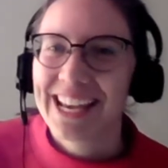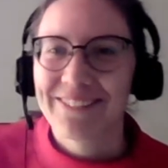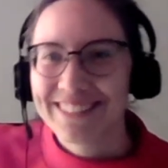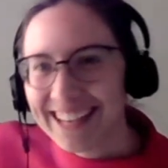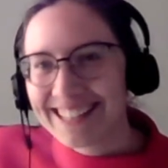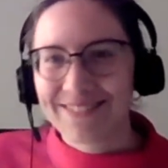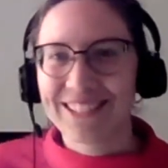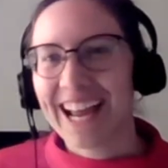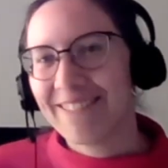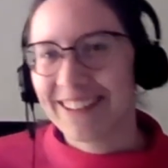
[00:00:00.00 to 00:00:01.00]
being able to take some
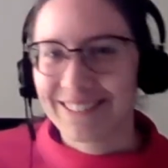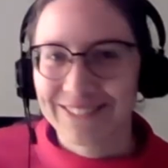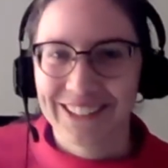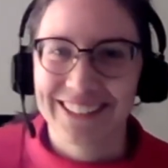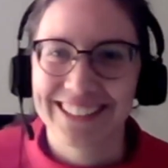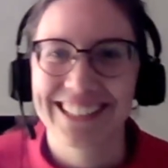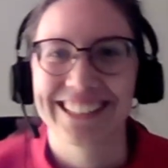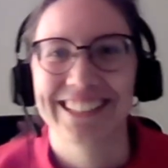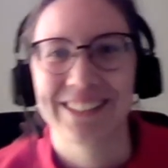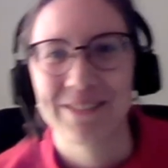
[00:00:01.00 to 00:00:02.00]
time out of work
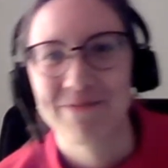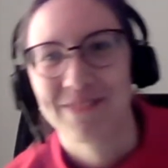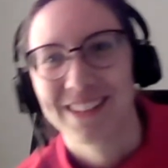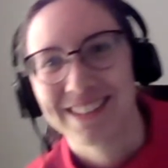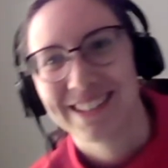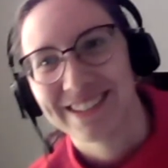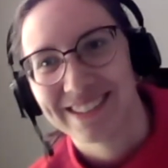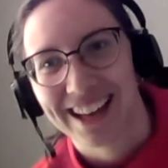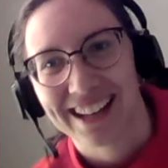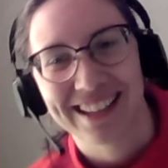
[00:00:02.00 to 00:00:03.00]
um, to do
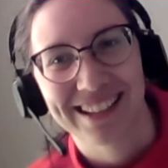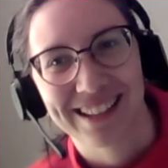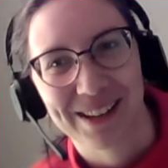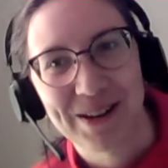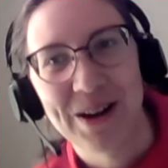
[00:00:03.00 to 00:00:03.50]
that. I think that